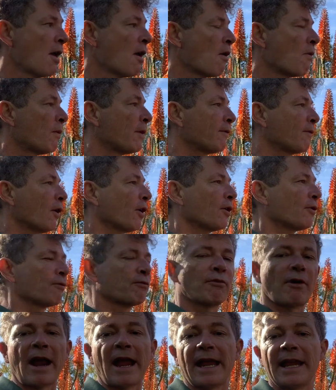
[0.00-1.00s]
we've got a
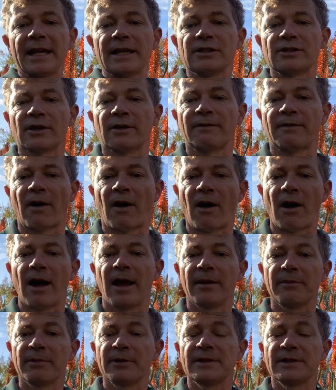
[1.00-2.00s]
range of
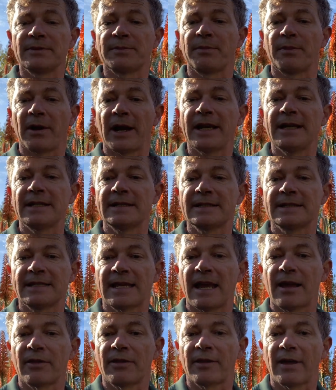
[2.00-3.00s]
hybrids bred in
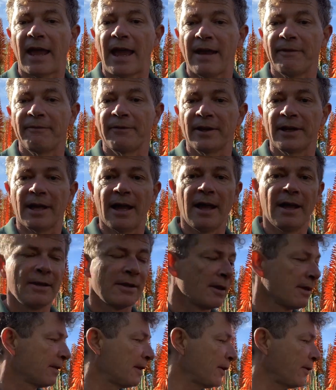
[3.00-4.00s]
South Africa.
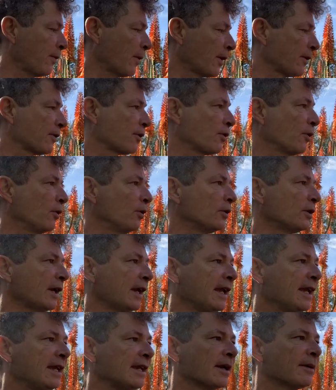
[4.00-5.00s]
This one's called
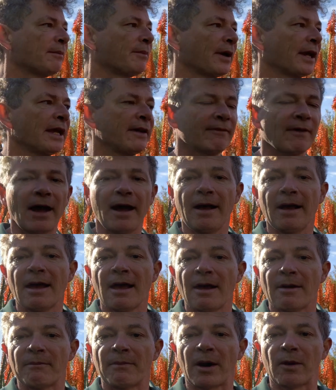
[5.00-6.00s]
Beaver,
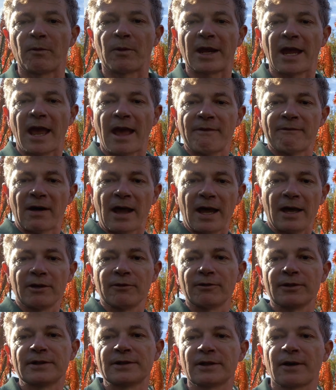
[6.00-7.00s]
but we have
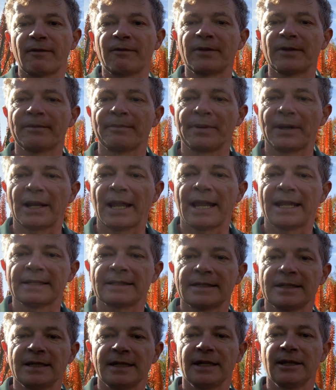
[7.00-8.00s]
hundreds of them
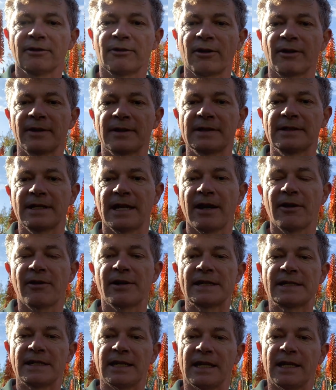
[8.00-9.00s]
planted here on the
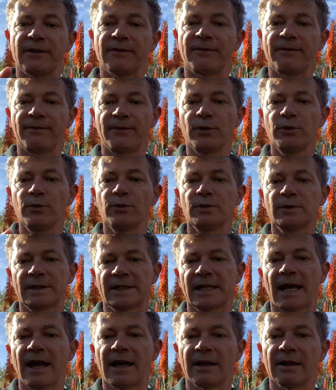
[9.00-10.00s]
terrace in full
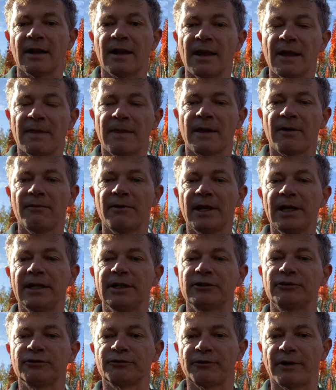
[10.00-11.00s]
sun. They're
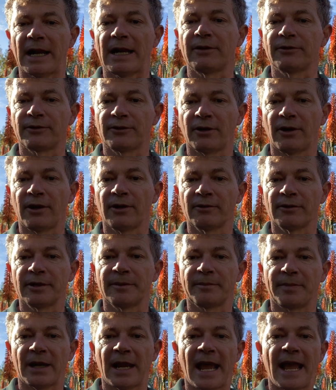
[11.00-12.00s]
really drought
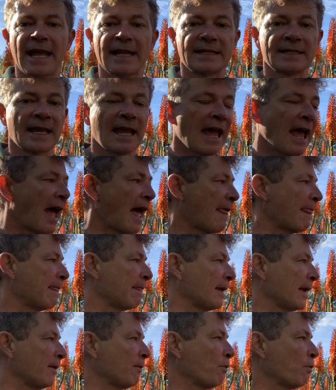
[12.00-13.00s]
tolerant plants,
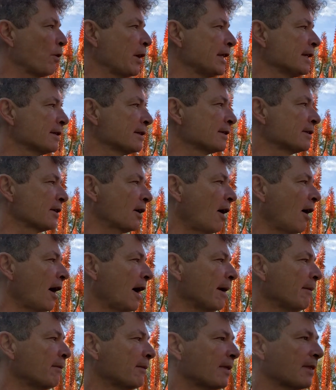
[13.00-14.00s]
and in winter
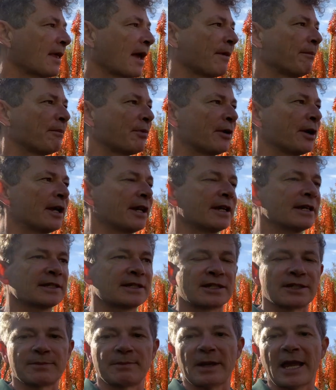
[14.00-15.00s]
time they bring a
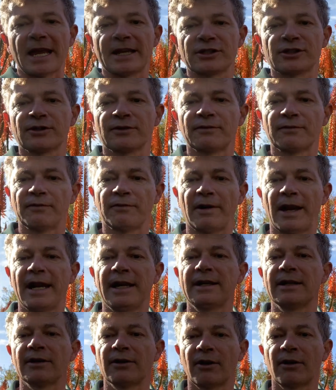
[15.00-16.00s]
splash of
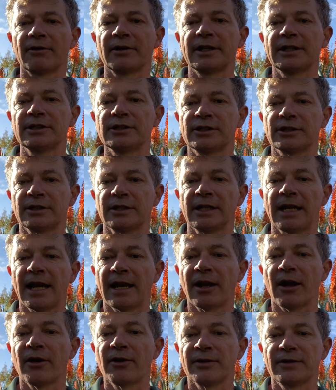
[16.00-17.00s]
red and orange and
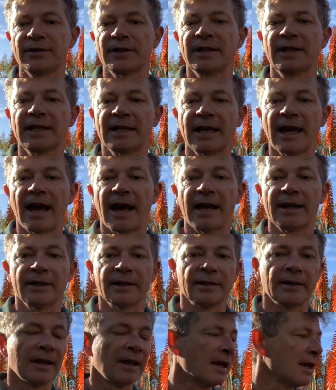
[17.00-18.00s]
yellow to the
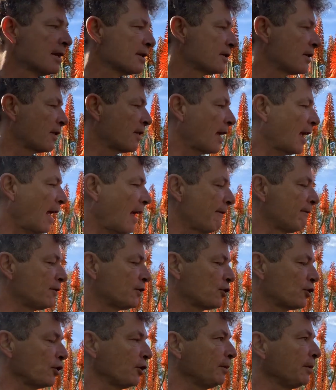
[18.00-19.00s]
garden. So they have
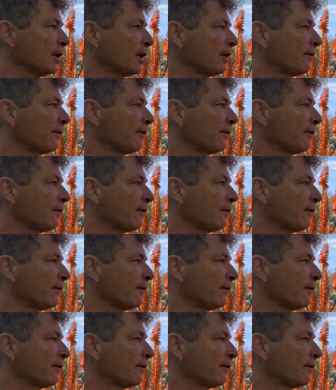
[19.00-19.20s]
tubular